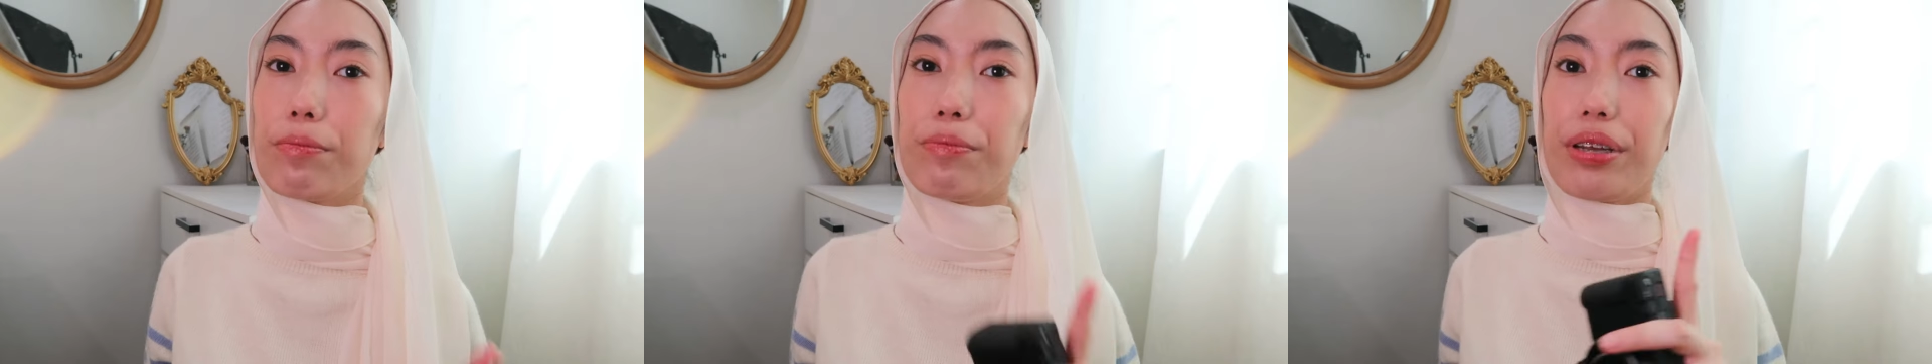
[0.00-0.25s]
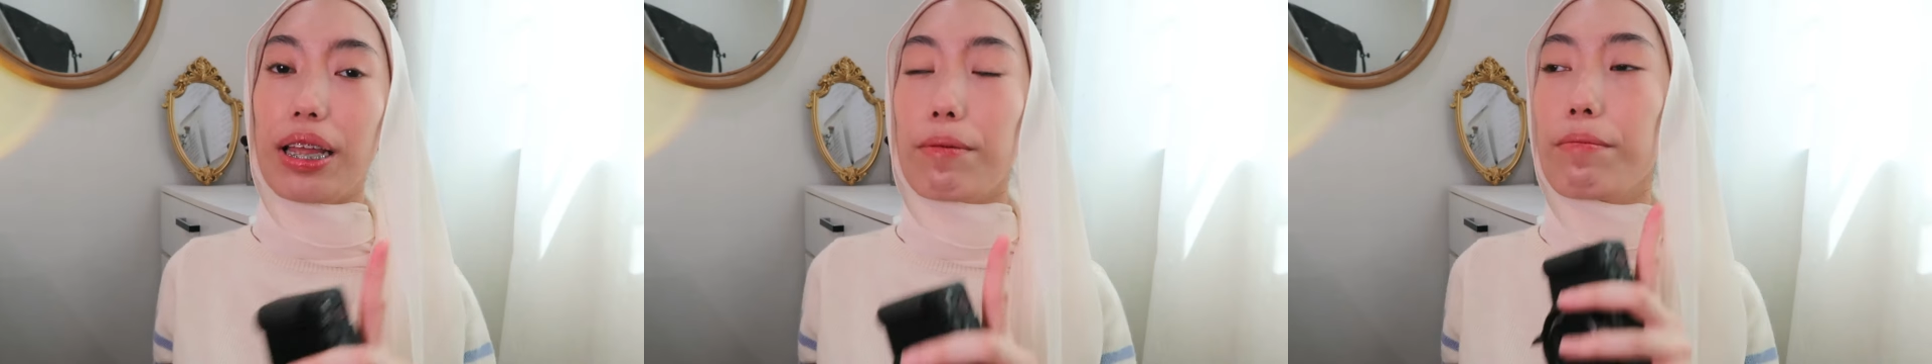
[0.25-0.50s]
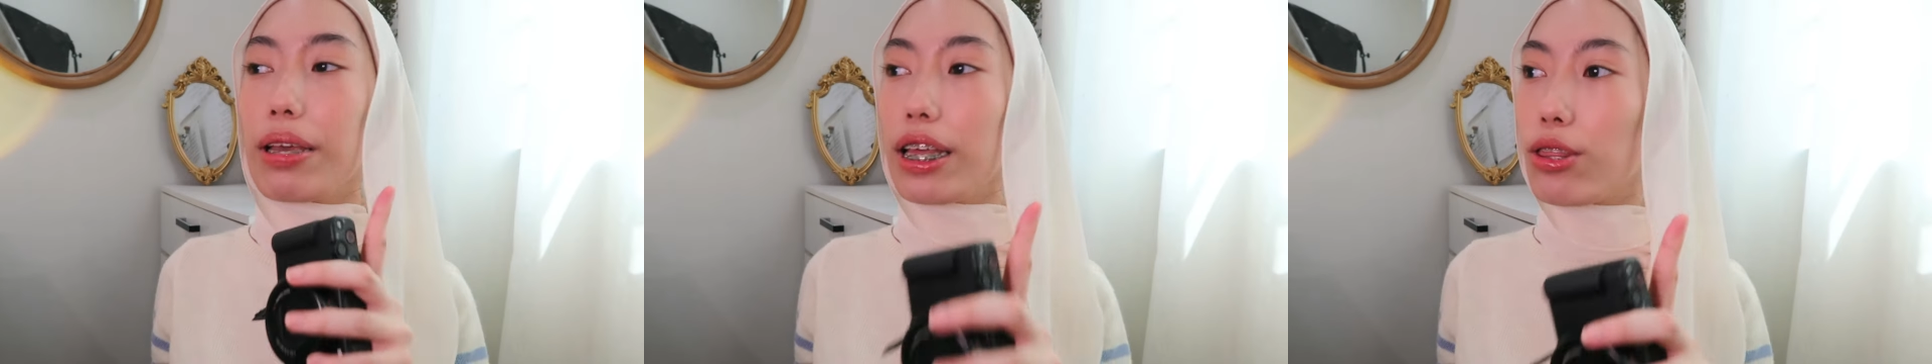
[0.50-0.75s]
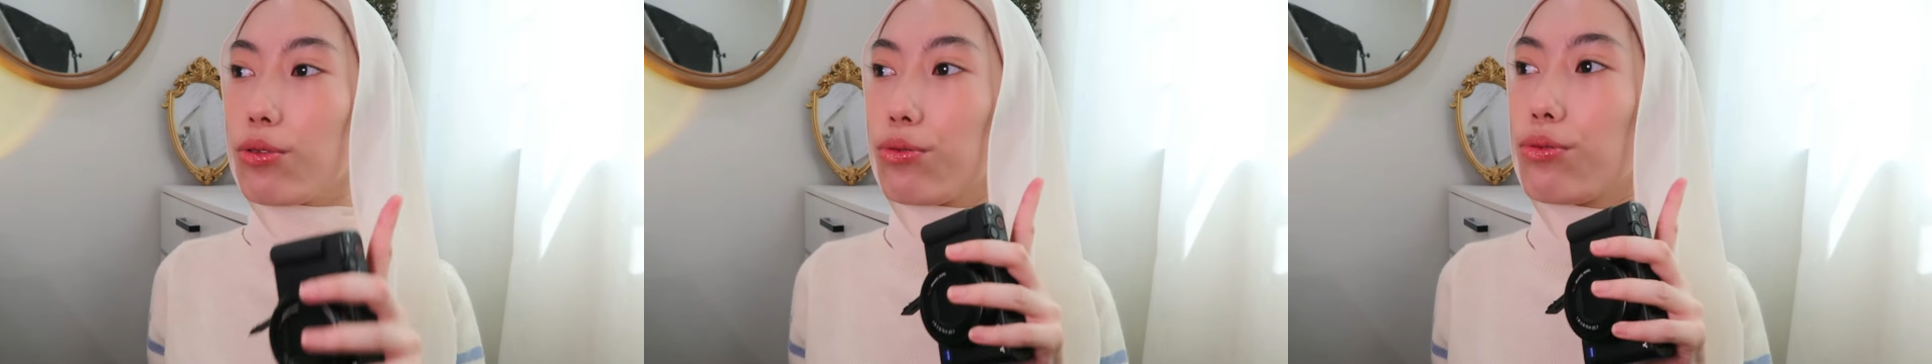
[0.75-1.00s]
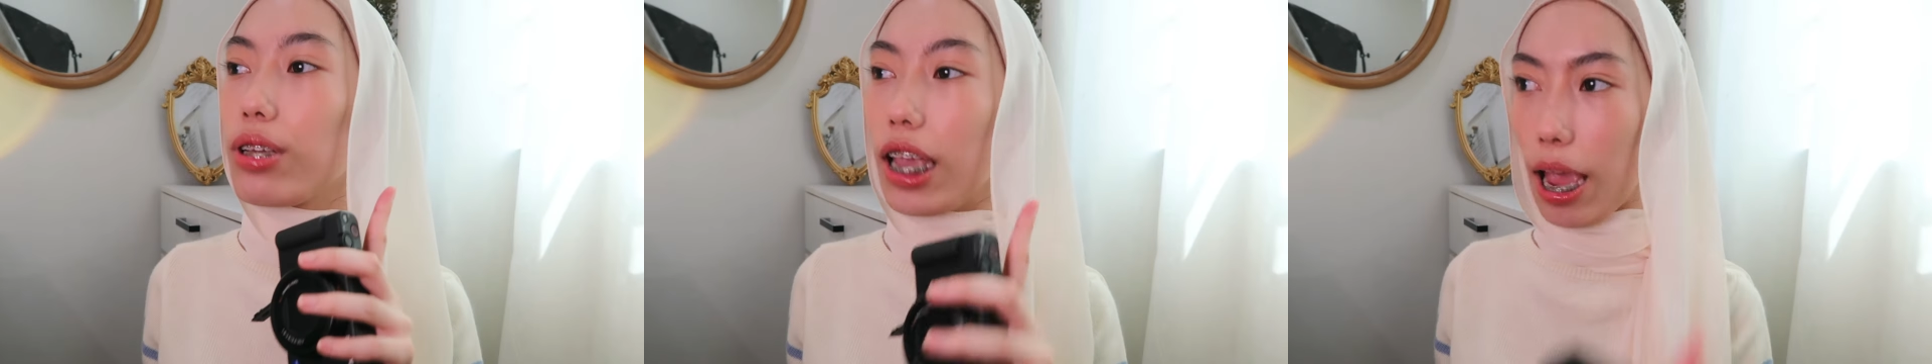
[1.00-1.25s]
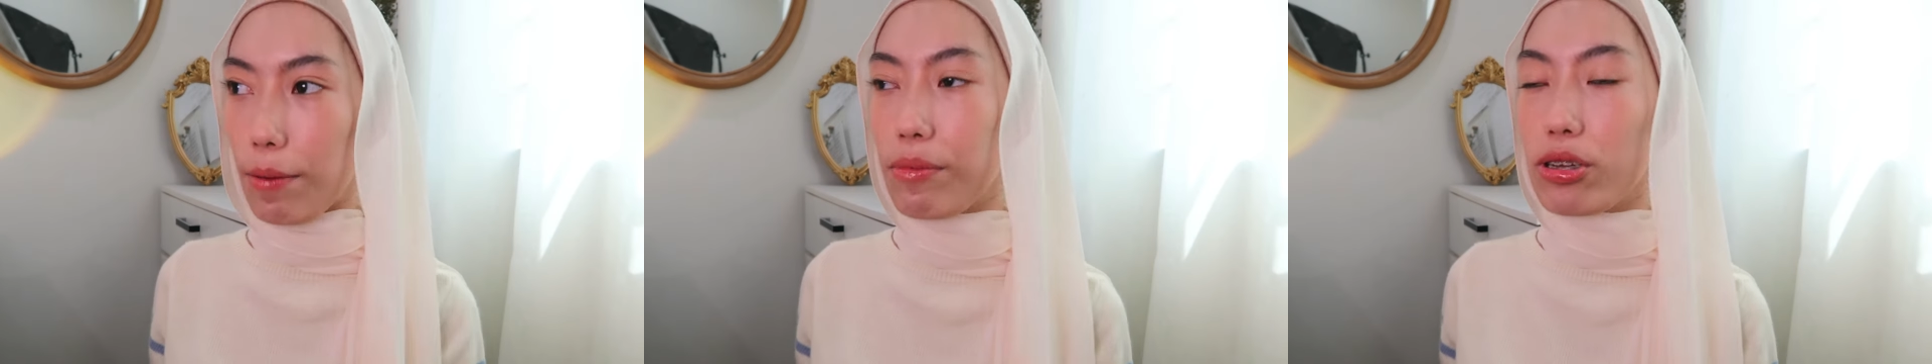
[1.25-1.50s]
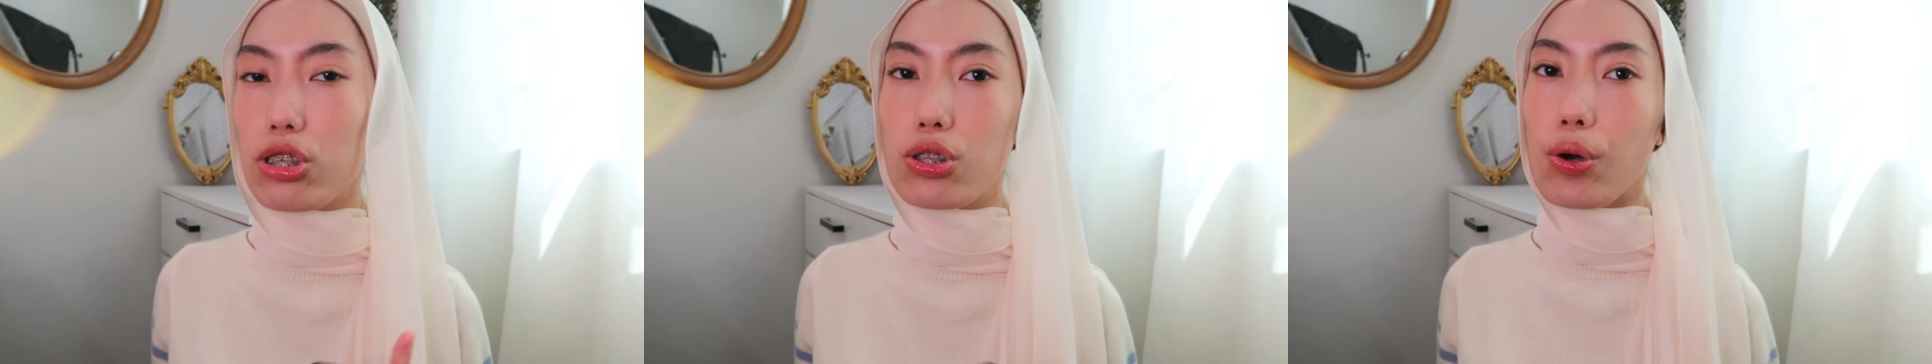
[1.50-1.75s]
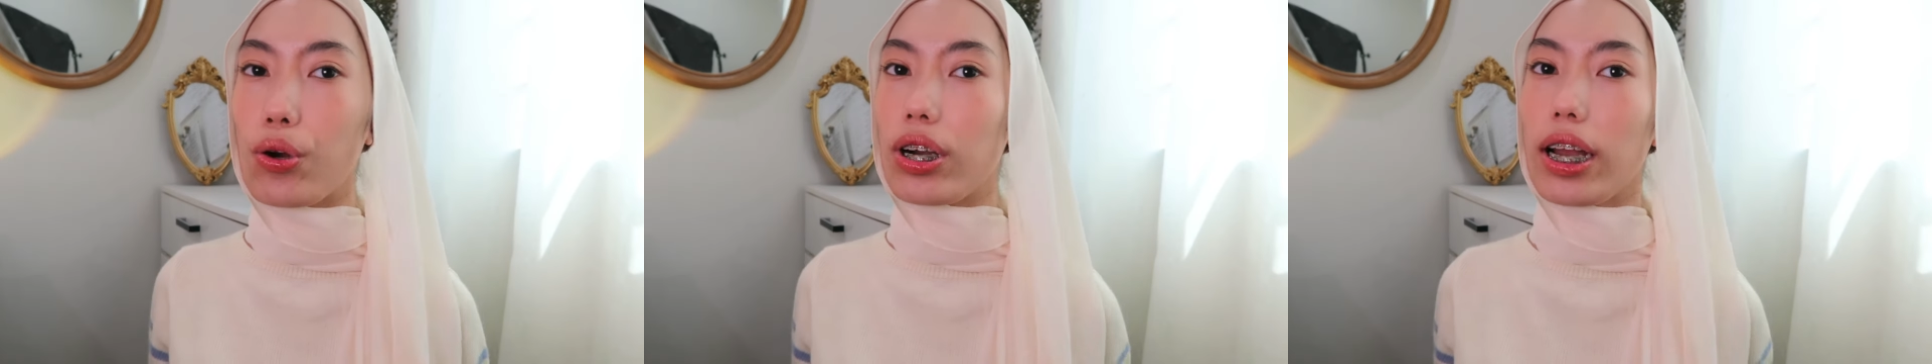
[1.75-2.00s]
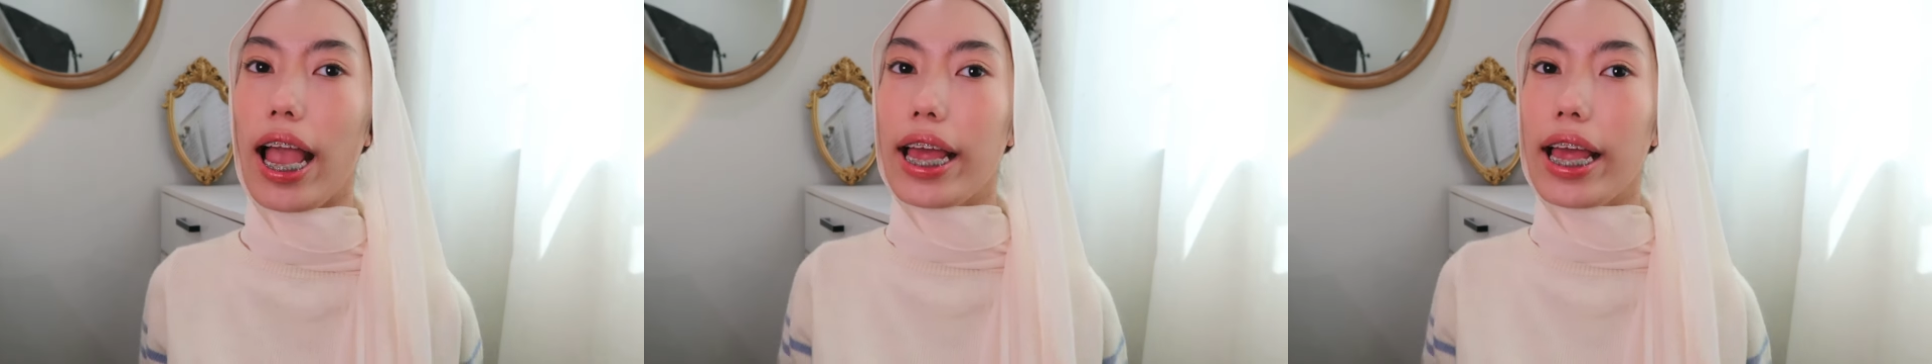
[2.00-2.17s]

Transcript: bring me to camera store,